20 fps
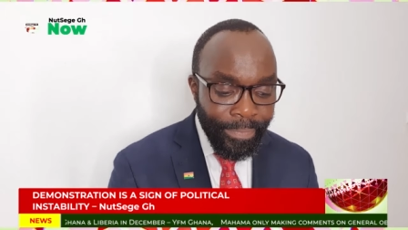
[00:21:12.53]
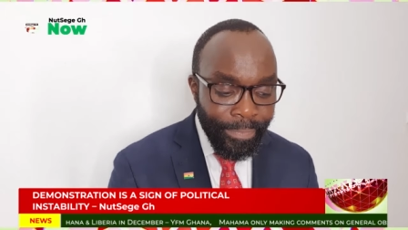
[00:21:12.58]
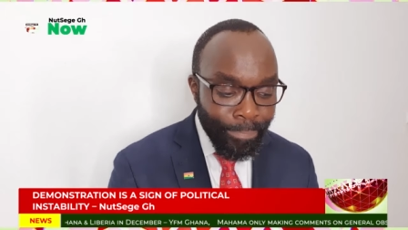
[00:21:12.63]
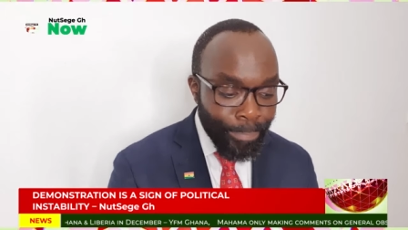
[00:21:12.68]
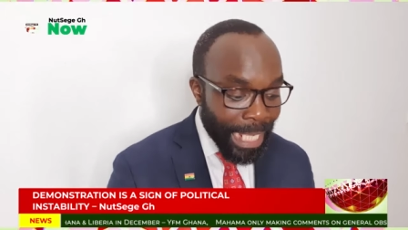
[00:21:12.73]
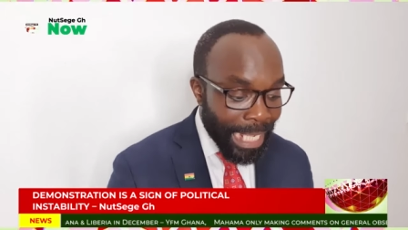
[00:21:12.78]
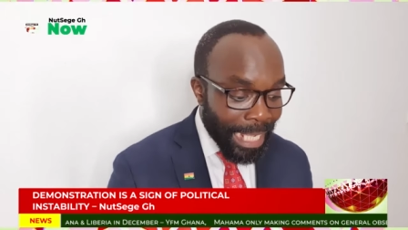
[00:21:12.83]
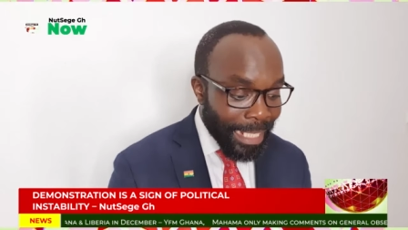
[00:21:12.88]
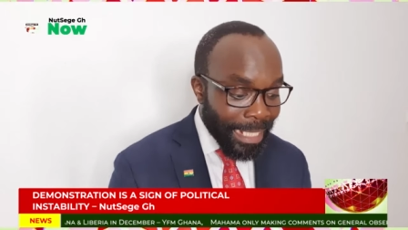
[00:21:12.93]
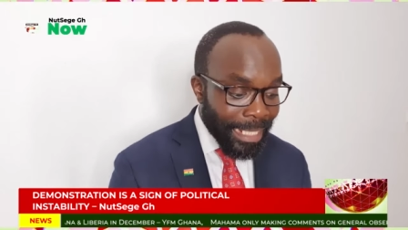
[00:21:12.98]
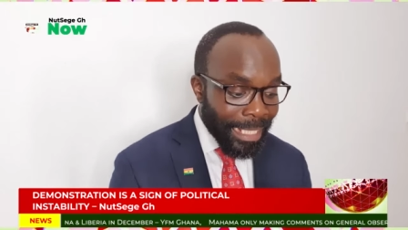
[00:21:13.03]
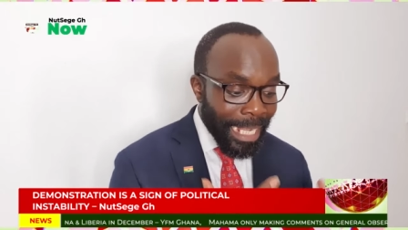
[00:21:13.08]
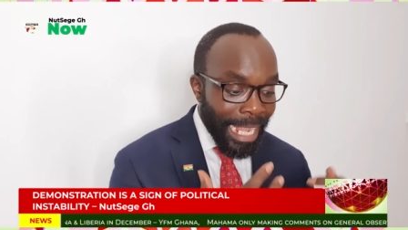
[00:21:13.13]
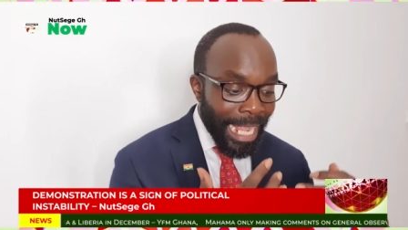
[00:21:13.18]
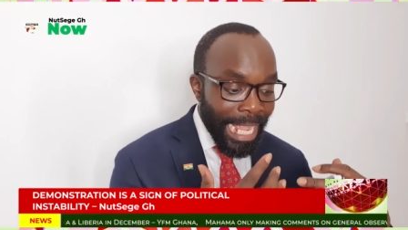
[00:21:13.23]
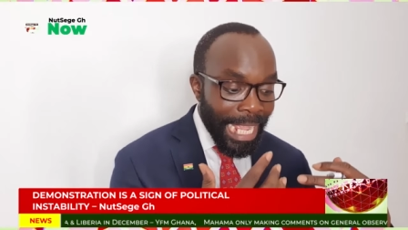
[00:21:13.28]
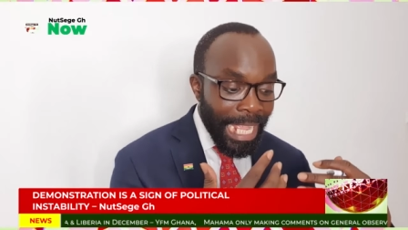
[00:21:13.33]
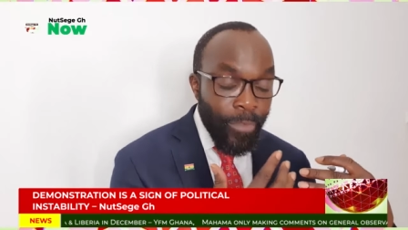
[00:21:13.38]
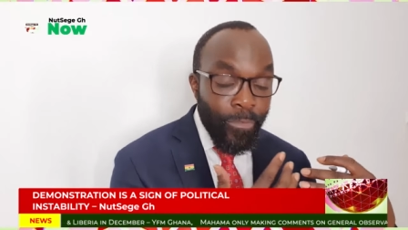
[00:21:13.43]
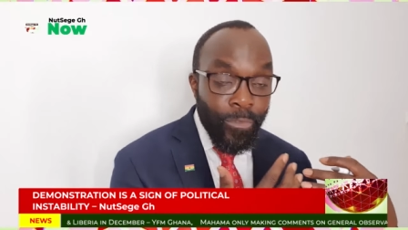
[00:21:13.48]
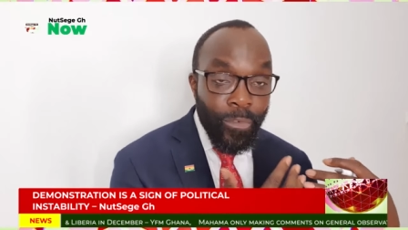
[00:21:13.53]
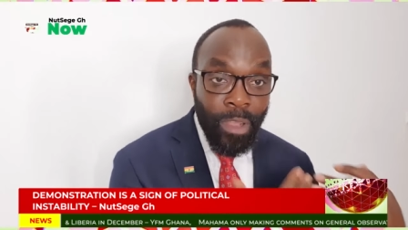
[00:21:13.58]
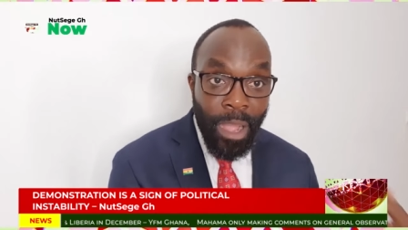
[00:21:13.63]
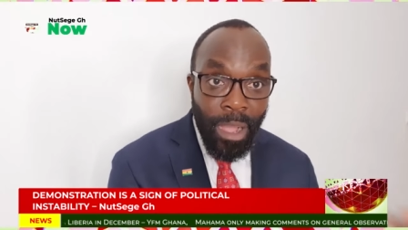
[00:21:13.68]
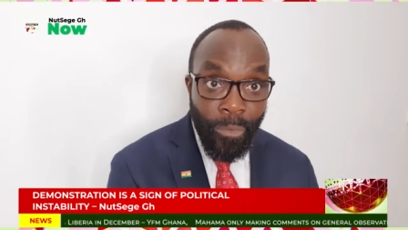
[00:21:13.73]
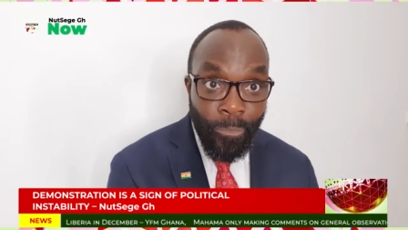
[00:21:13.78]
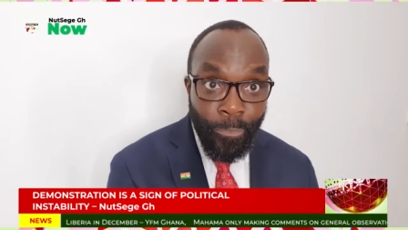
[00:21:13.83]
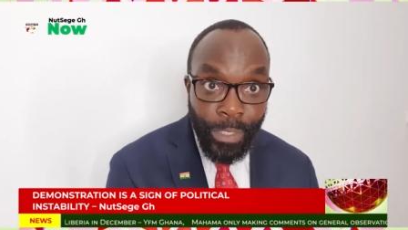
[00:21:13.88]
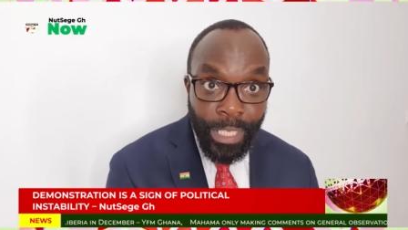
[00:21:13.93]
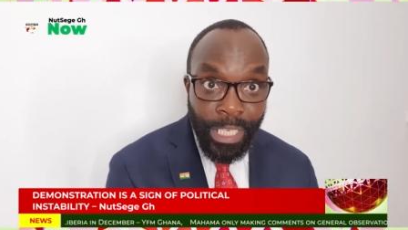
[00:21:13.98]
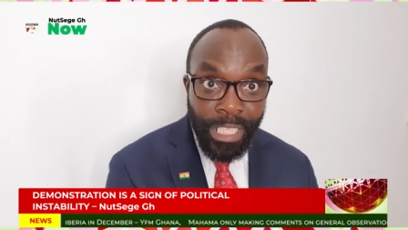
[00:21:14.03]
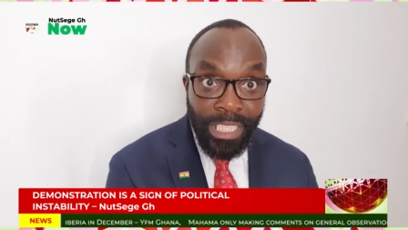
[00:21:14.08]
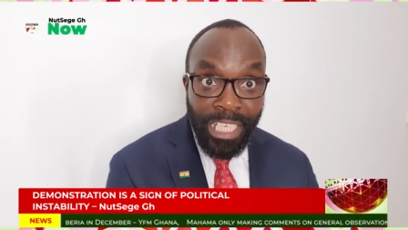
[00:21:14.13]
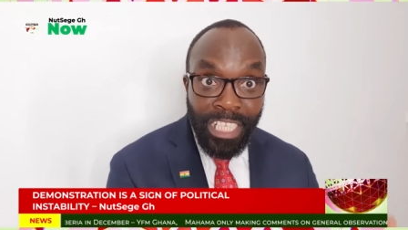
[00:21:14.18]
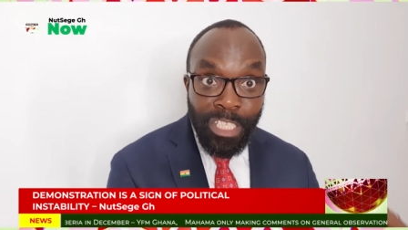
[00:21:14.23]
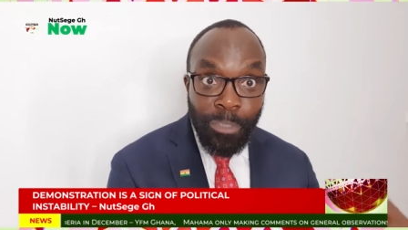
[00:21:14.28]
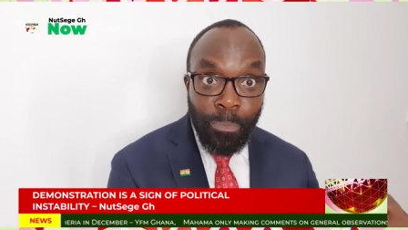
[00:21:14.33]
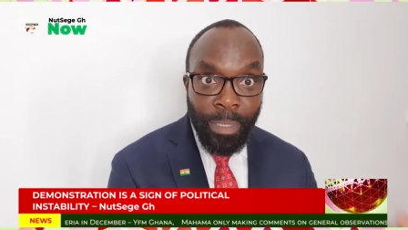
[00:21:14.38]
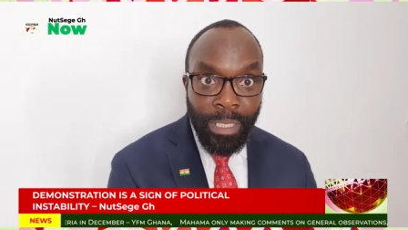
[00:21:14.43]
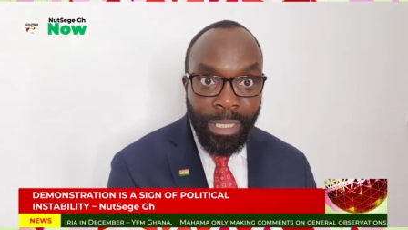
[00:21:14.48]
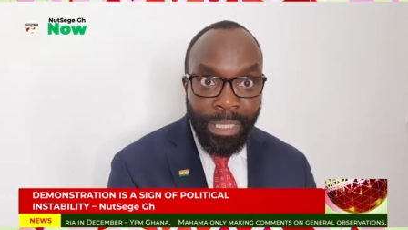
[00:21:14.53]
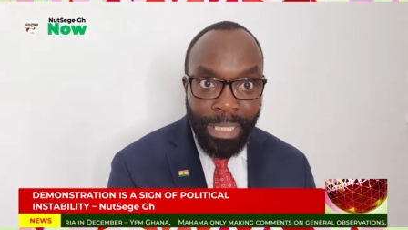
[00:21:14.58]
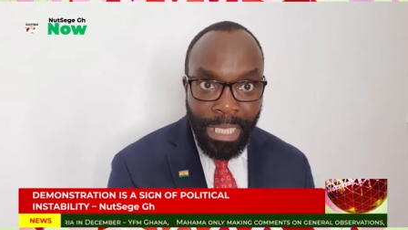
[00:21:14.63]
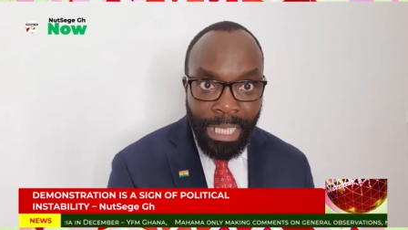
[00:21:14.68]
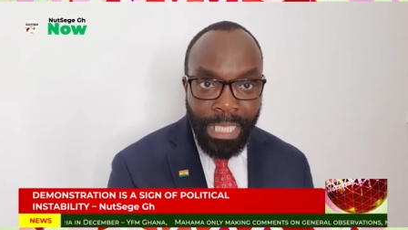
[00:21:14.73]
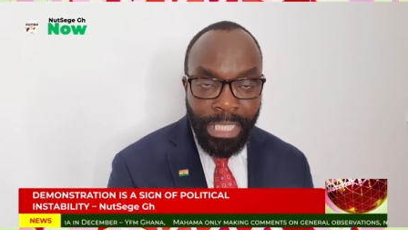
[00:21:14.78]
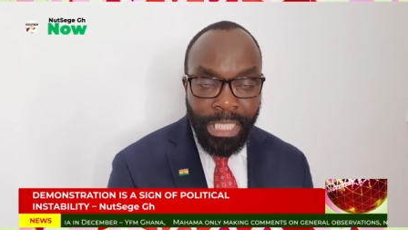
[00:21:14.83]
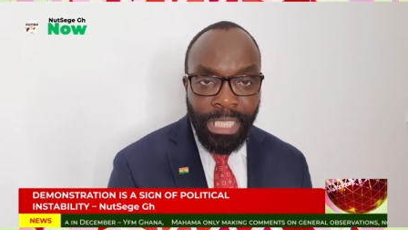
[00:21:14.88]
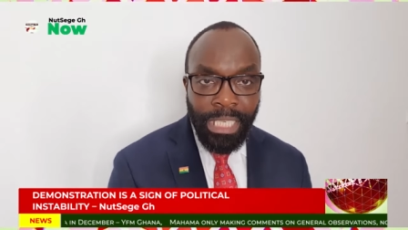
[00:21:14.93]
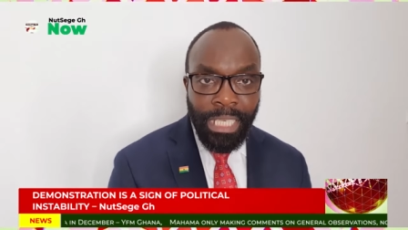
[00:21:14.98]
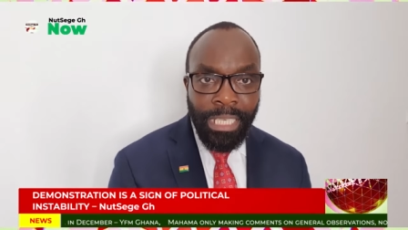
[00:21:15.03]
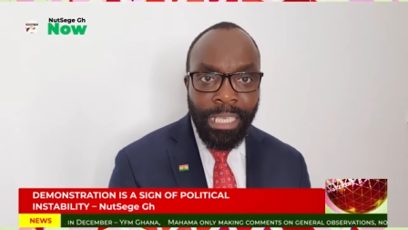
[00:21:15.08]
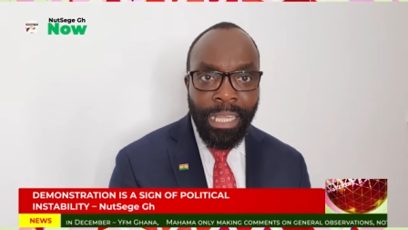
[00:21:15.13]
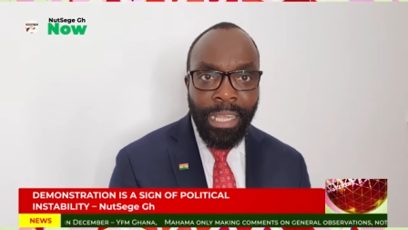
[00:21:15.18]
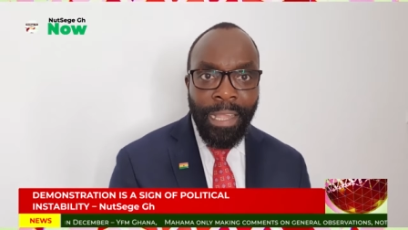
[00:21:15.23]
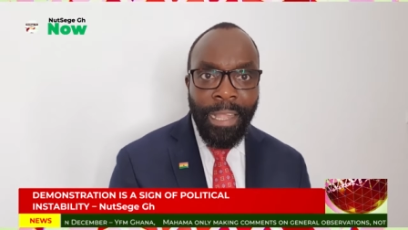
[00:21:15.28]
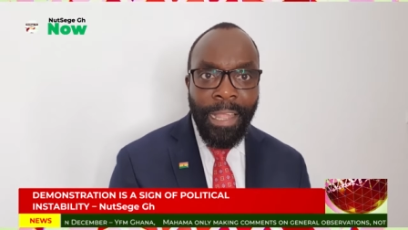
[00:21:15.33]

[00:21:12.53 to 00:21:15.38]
Because if confidence and speculation